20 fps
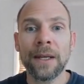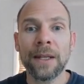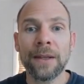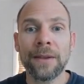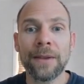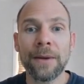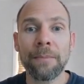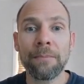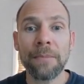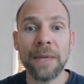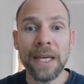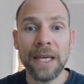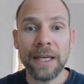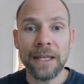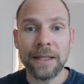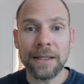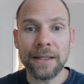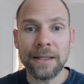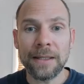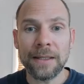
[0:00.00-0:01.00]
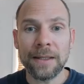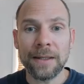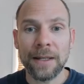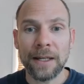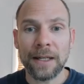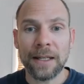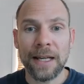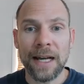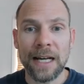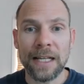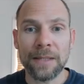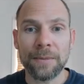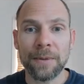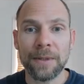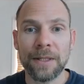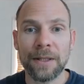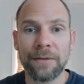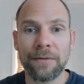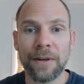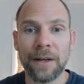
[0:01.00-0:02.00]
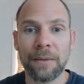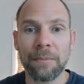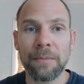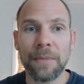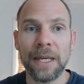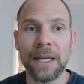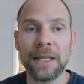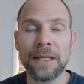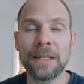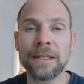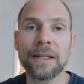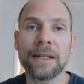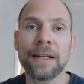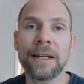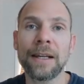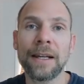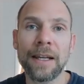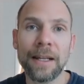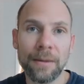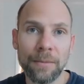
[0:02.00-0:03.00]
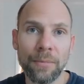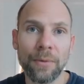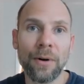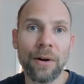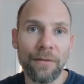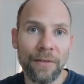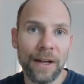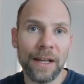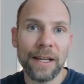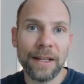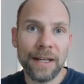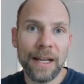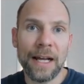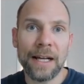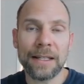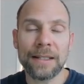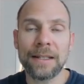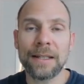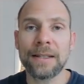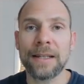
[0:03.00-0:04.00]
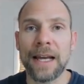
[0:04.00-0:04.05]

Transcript: the means, the class-specific means in a latent profile analysis,